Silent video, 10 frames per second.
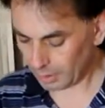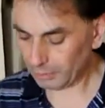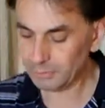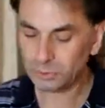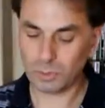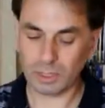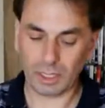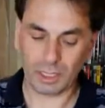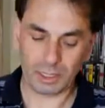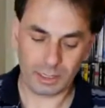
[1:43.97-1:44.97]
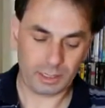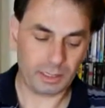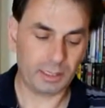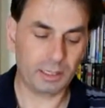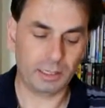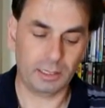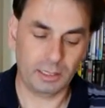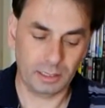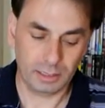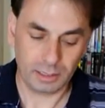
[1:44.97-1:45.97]
it comes with a
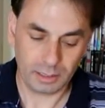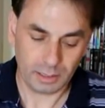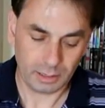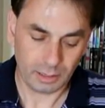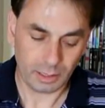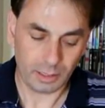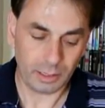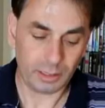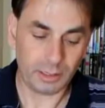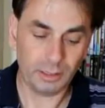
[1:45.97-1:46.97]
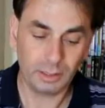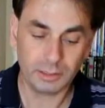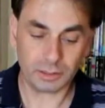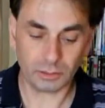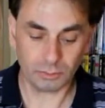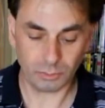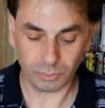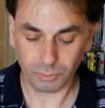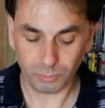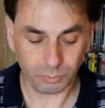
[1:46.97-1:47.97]
uh, a nice sort
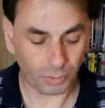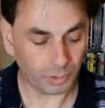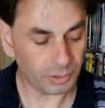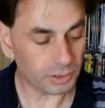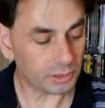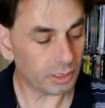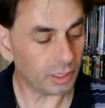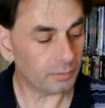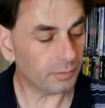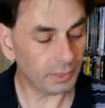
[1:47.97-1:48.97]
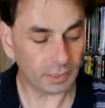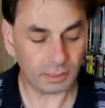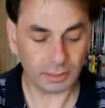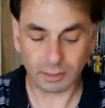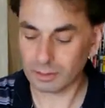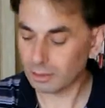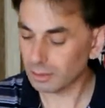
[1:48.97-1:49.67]
of brochure type thing.